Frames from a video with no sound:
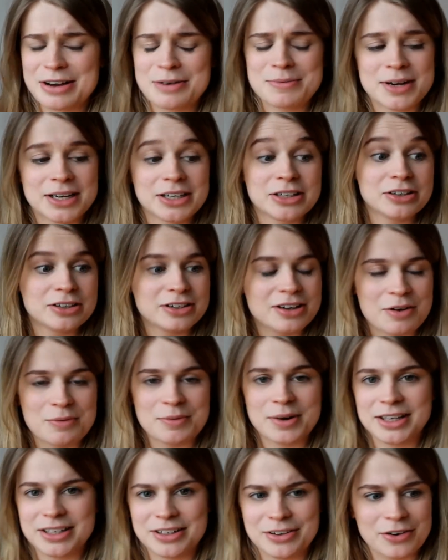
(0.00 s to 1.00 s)
oh
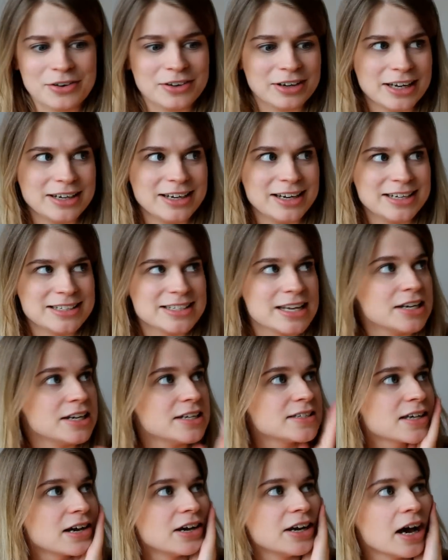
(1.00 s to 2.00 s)
my god, like nearly 10
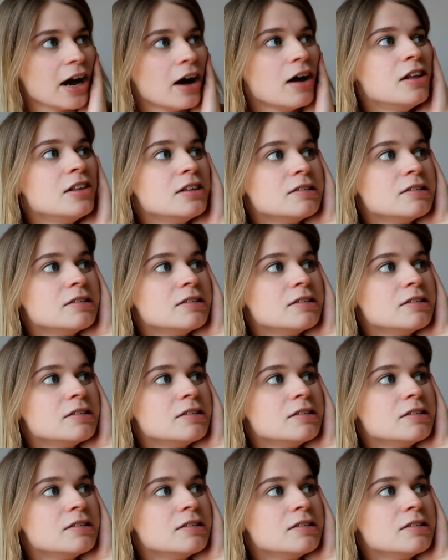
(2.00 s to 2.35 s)
years ago now.